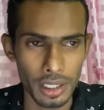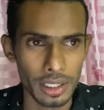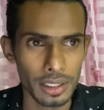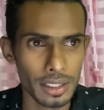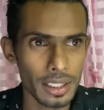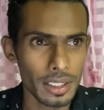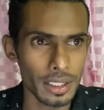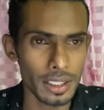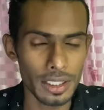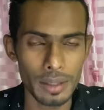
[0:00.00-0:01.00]
this
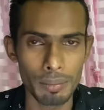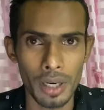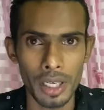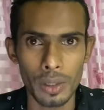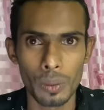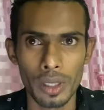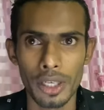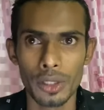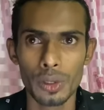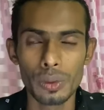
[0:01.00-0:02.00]
is the part where
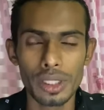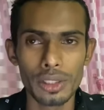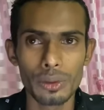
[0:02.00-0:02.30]
you need